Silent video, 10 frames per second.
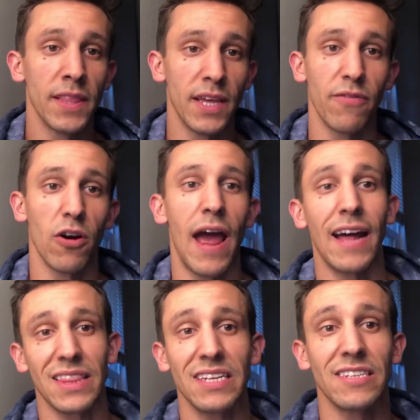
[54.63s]
give our
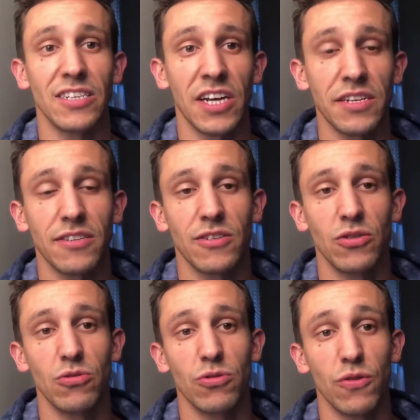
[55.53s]
athletes a chance
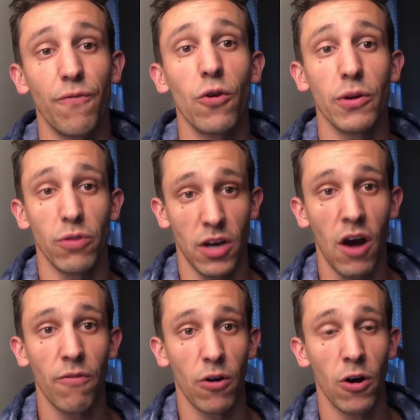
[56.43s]
to fully
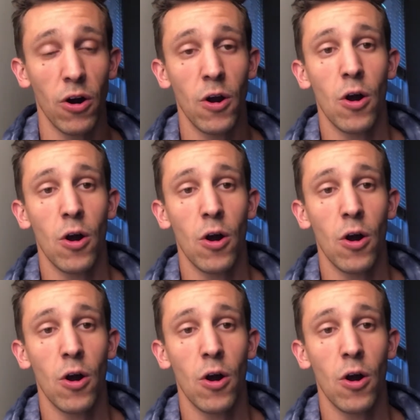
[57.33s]
recover,